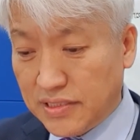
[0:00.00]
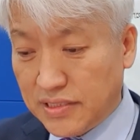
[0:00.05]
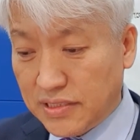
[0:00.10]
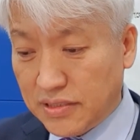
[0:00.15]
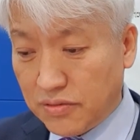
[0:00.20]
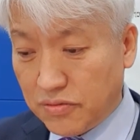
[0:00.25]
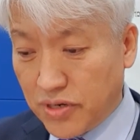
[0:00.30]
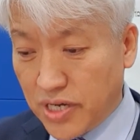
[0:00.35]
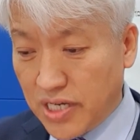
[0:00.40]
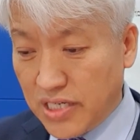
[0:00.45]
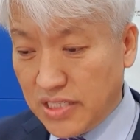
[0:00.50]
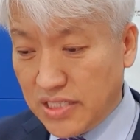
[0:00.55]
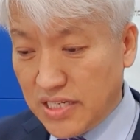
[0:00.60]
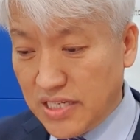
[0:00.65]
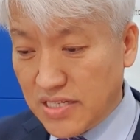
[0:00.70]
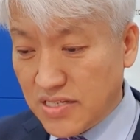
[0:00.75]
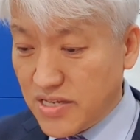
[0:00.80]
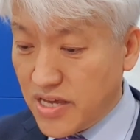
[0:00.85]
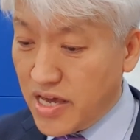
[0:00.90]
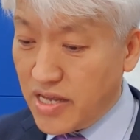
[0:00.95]

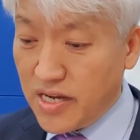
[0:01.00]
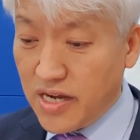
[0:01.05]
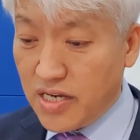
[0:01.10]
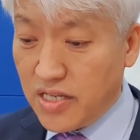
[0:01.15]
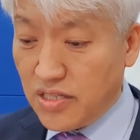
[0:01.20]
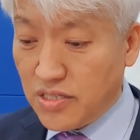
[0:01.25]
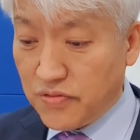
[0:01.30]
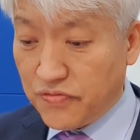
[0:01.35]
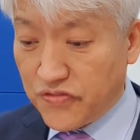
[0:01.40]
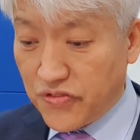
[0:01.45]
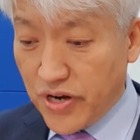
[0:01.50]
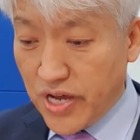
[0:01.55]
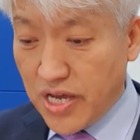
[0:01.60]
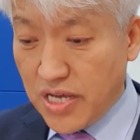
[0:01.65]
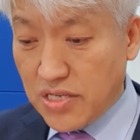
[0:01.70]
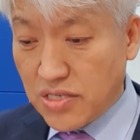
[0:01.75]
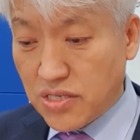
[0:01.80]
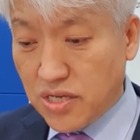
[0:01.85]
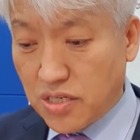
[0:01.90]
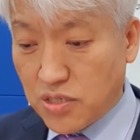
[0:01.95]
right? Daniel and his
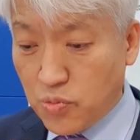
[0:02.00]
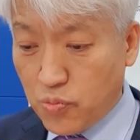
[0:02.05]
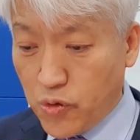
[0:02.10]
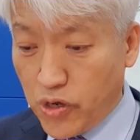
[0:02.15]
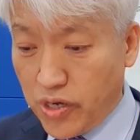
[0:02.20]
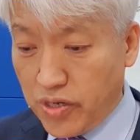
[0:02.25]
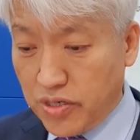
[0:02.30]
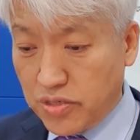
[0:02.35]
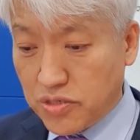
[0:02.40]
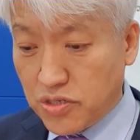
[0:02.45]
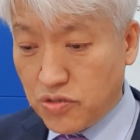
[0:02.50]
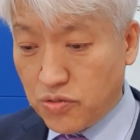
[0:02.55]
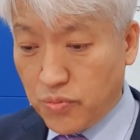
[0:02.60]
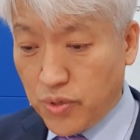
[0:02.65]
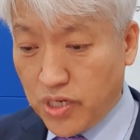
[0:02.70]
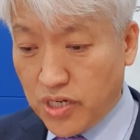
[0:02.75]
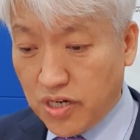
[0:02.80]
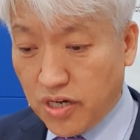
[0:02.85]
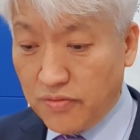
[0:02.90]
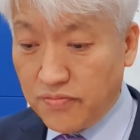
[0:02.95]
friends experienced to
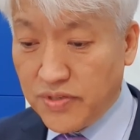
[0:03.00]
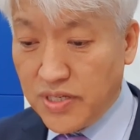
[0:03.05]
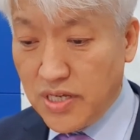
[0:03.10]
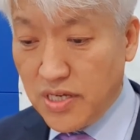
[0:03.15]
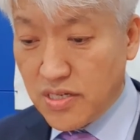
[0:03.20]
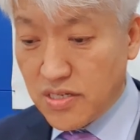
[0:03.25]
become